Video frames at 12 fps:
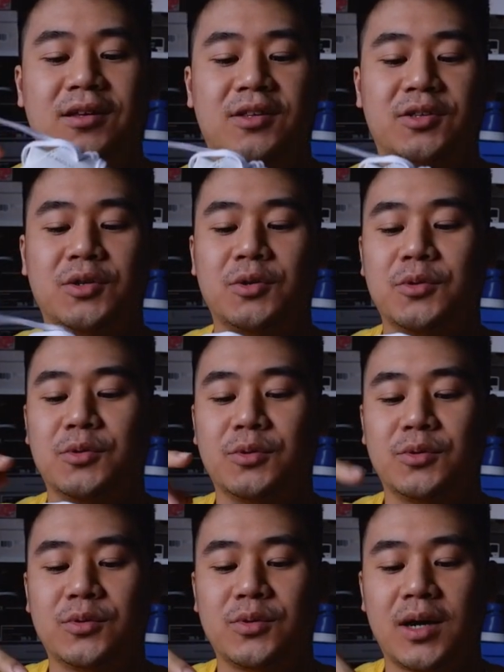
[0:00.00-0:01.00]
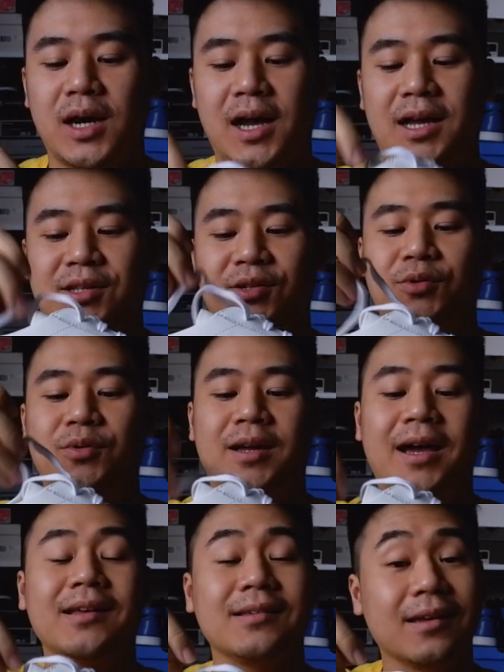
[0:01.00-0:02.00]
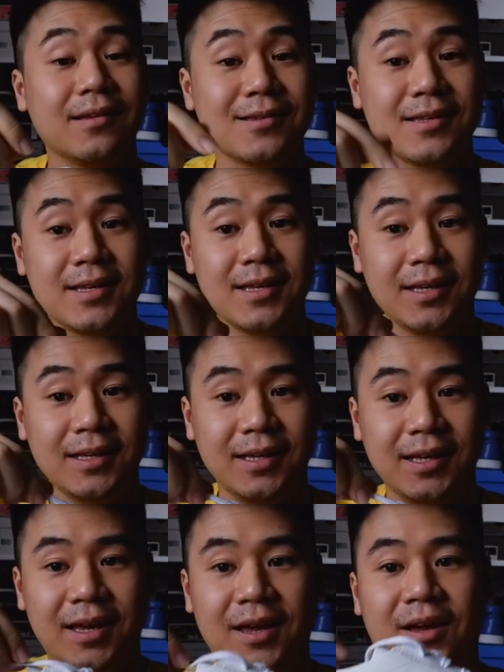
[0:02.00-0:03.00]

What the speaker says: So as you guys can see,